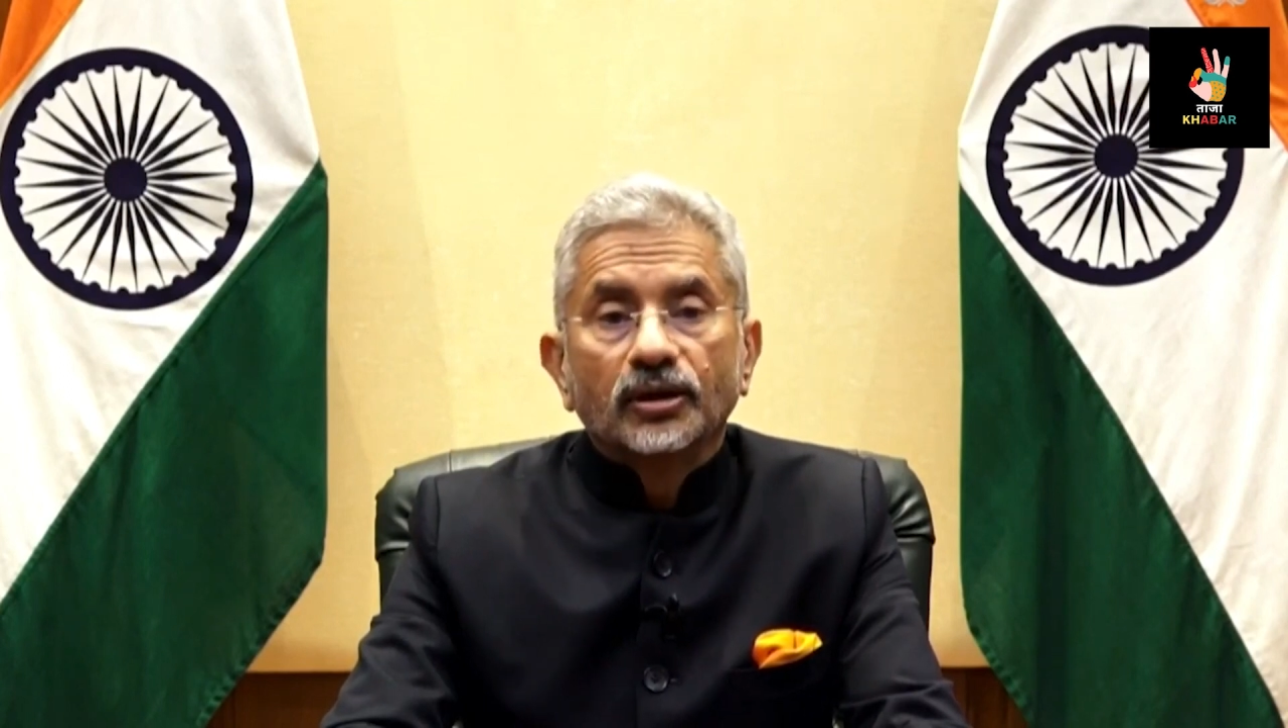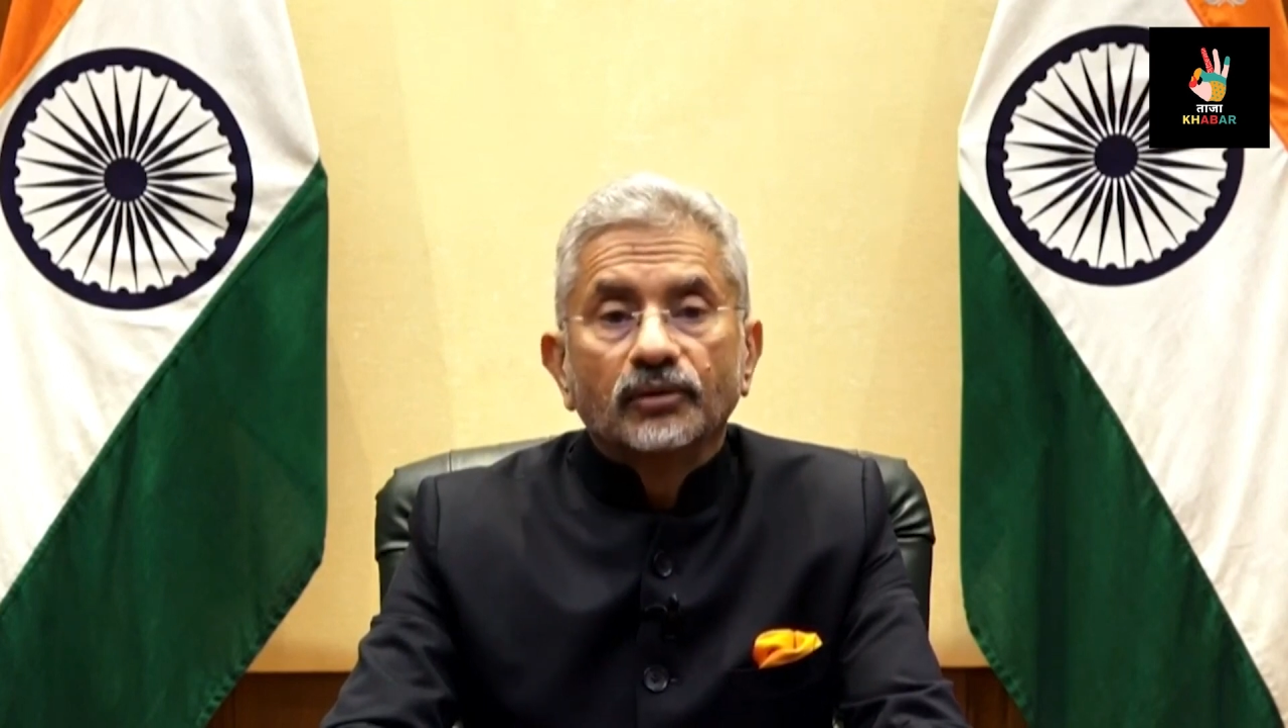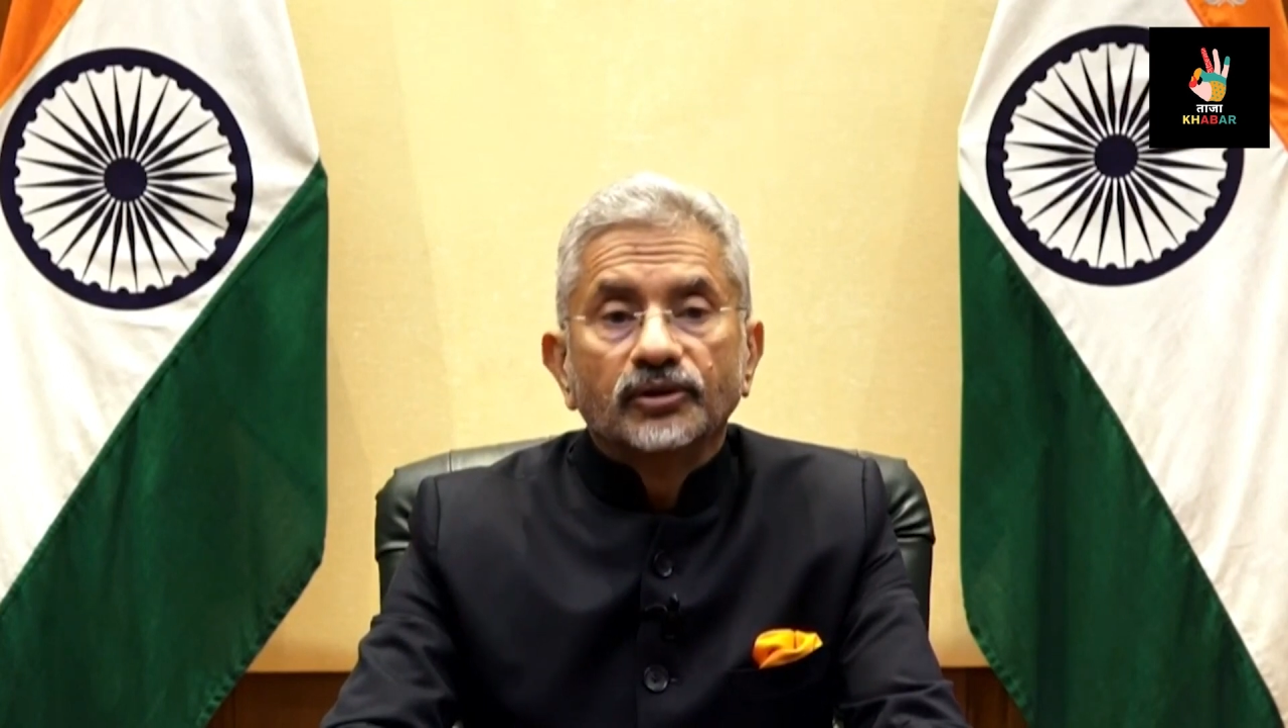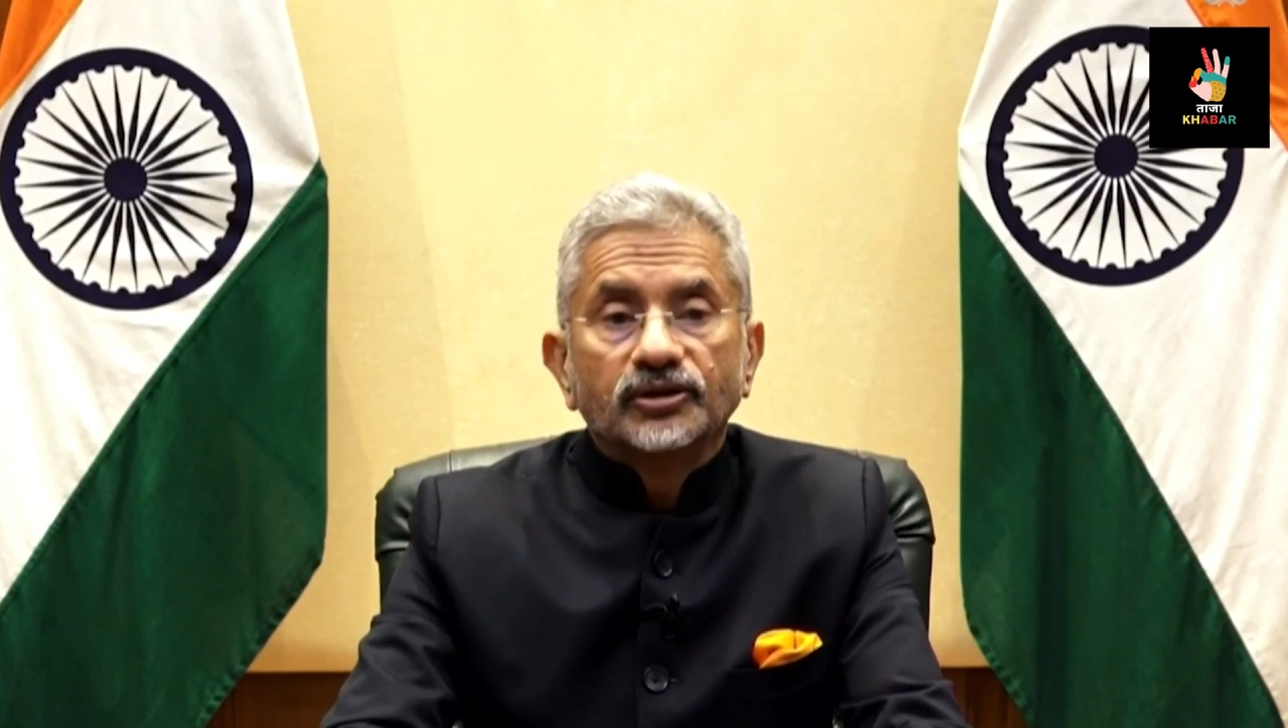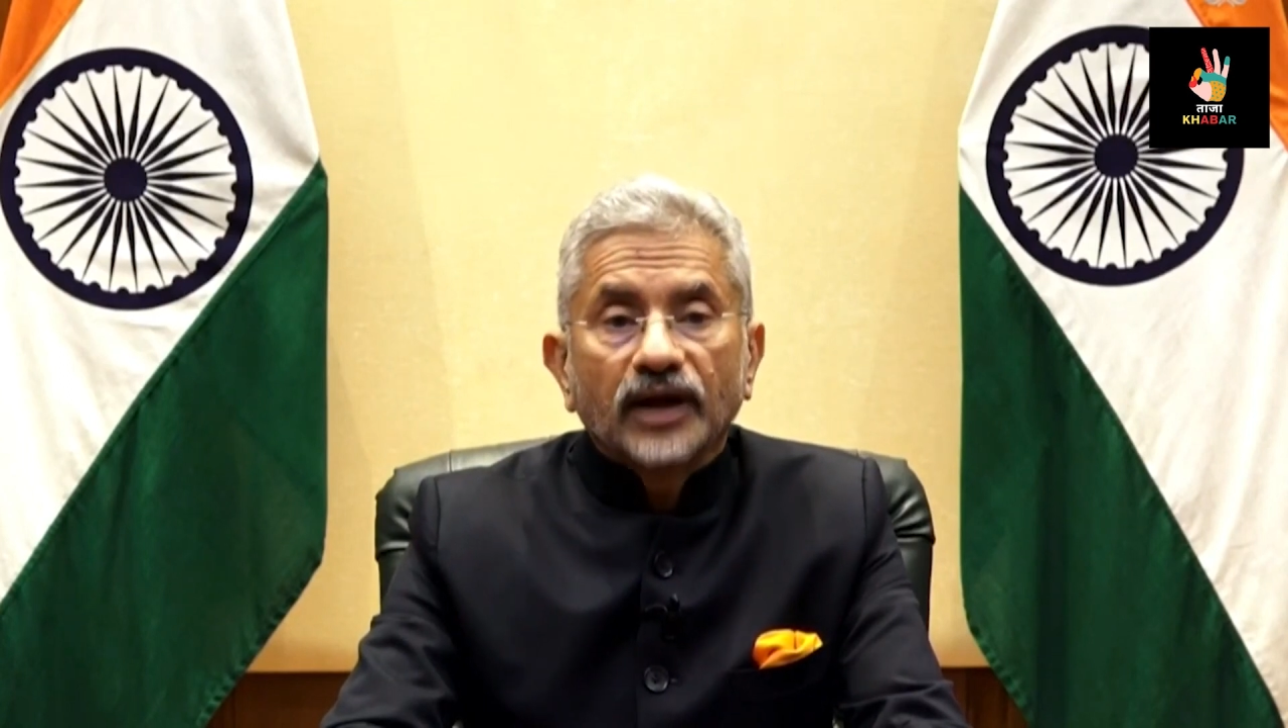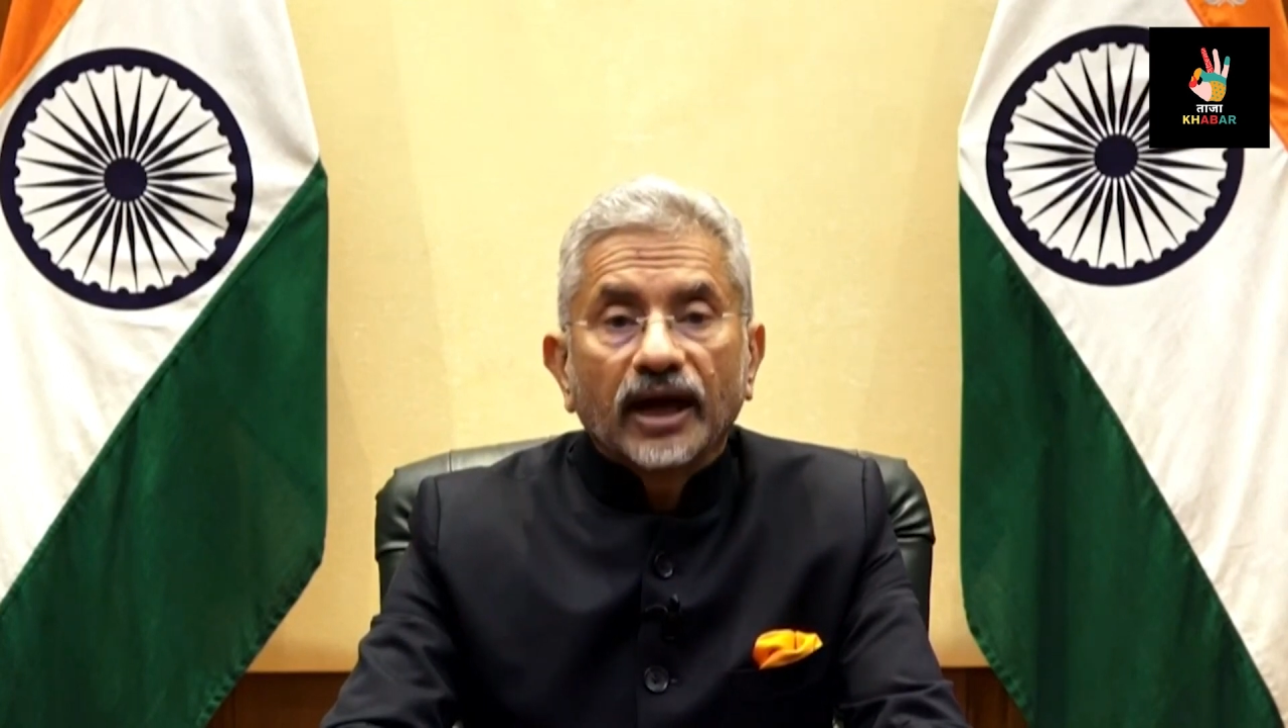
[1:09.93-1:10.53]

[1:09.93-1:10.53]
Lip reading: which